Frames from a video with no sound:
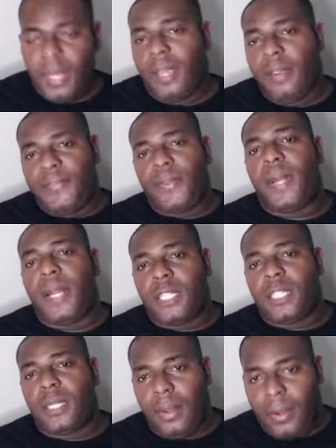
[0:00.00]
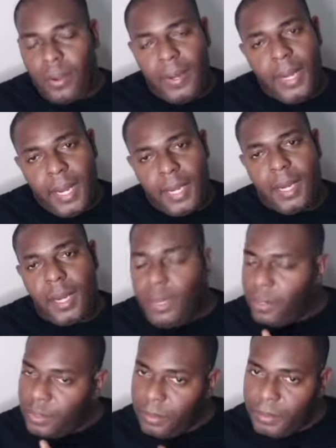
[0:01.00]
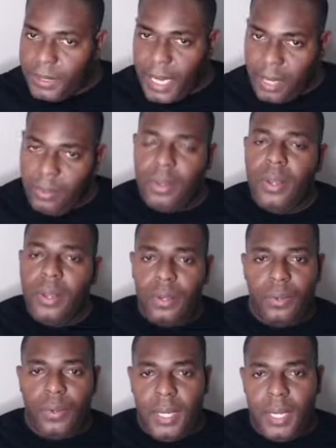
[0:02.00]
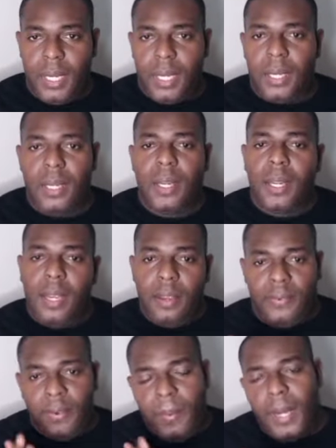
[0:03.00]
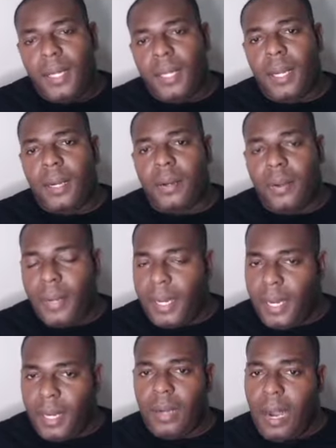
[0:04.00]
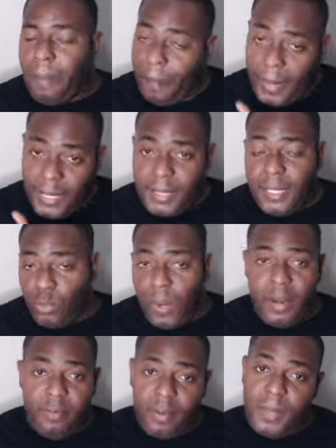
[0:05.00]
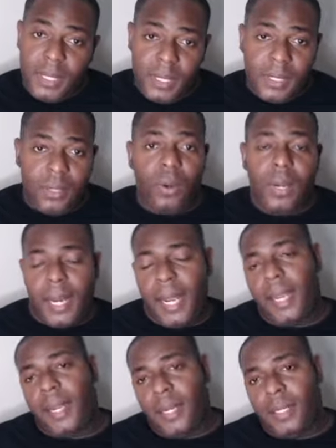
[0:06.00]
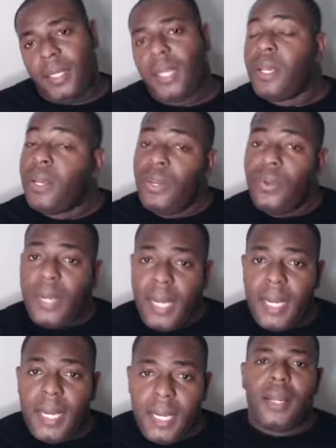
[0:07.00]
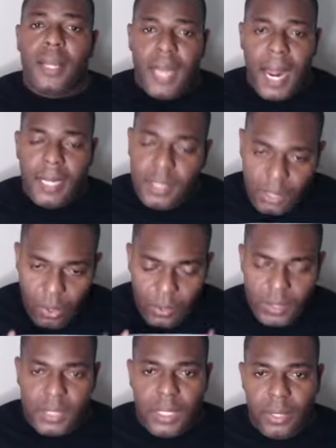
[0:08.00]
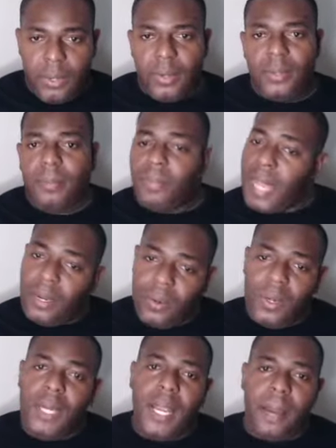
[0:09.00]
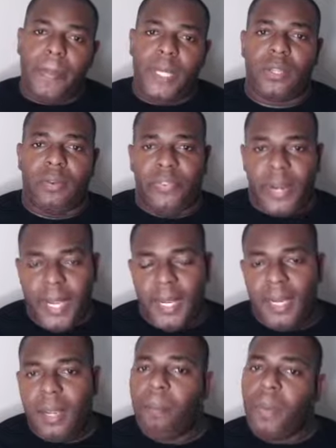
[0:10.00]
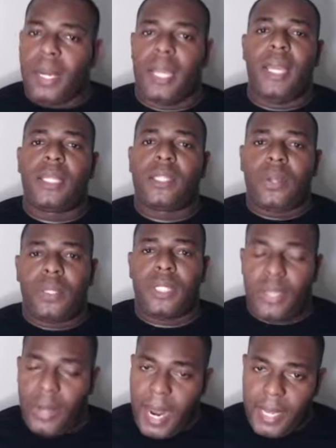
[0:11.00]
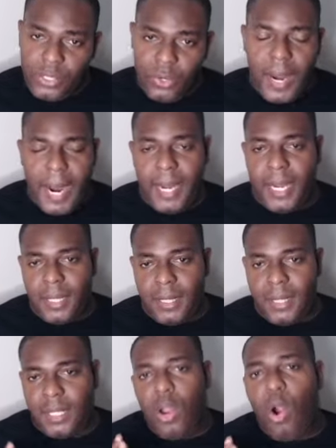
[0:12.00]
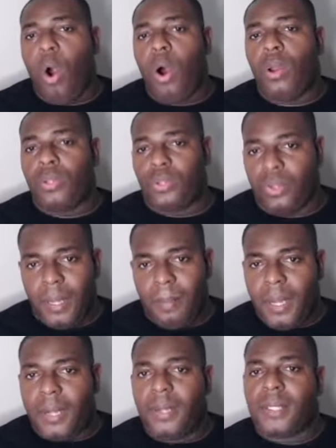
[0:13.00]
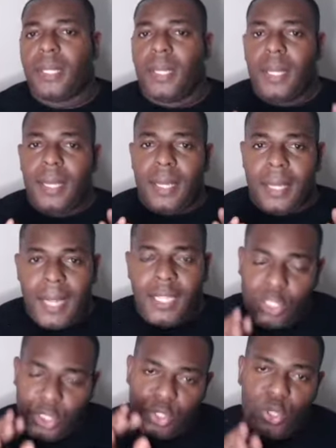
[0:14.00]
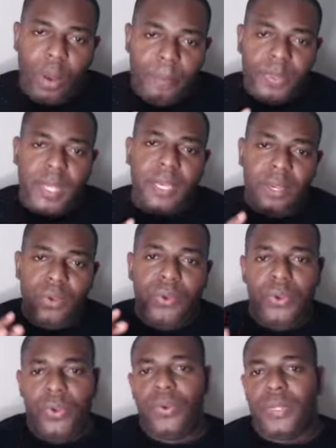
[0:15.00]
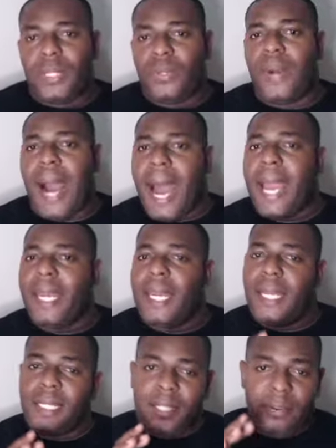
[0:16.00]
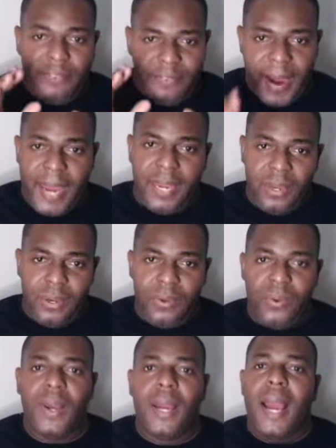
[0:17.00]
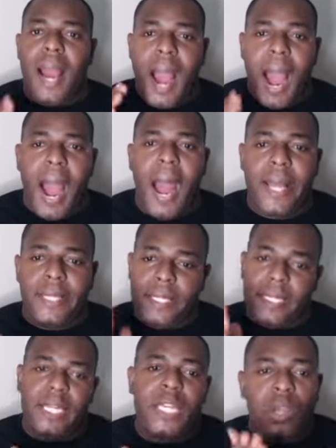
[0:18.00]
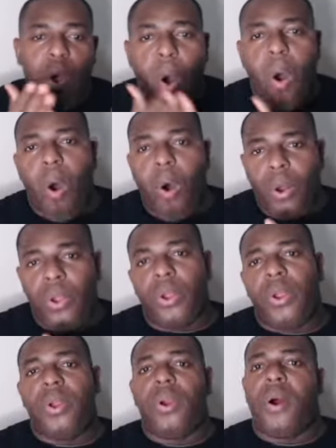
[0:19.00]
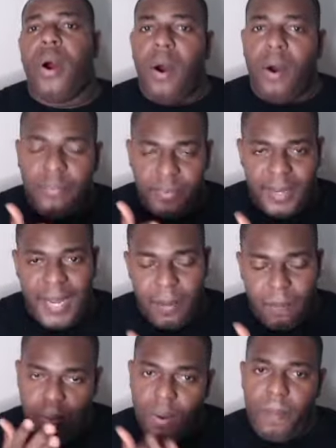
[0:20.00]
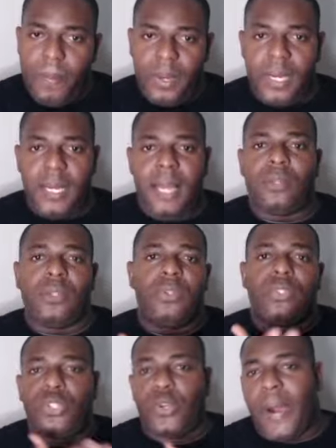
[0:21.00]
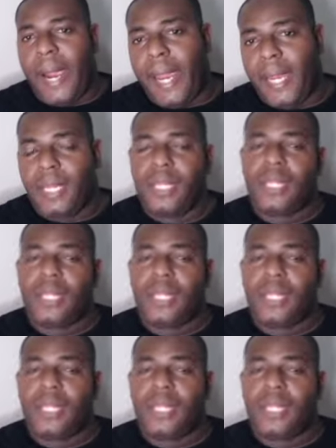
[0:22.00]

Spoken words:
If you want to create a YouTube channel, you need it. If you want to create a business, whatever business online it is, you need it. That's considered not only a piece of land, but it's considered as your identity also, because that's something you use to identify you as the owner of that property that you're trying